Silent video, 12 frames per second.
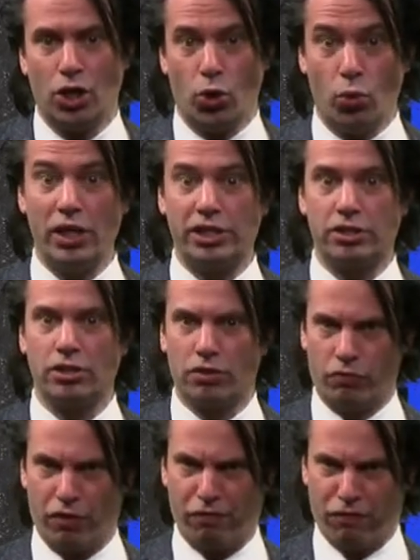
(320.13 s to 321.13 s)
which
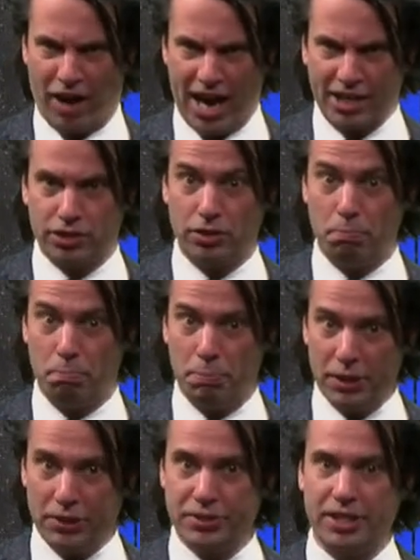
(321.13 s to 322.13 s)
reflects the
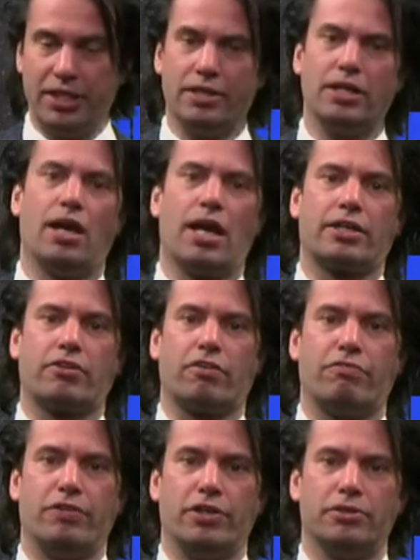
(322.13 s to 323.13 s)
built-in
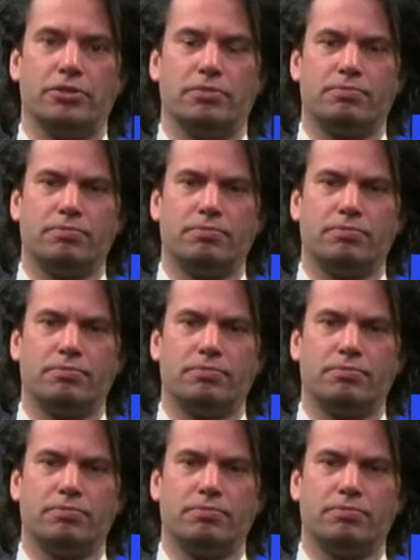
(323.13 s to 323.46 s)
electric field.